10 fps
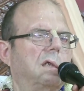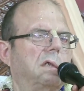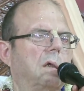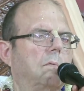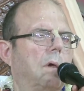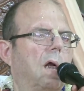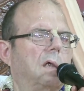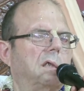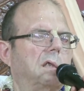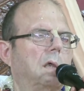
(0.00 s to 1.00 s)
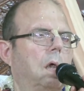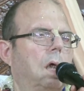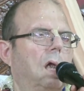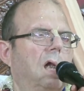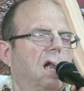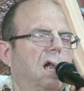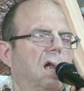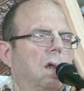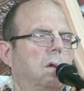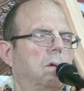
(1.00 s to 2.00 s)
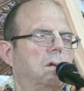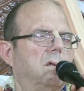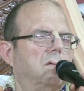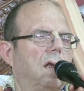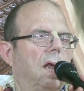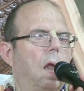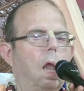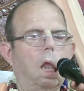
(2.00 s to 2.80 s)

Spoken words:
Krishna brought to speak.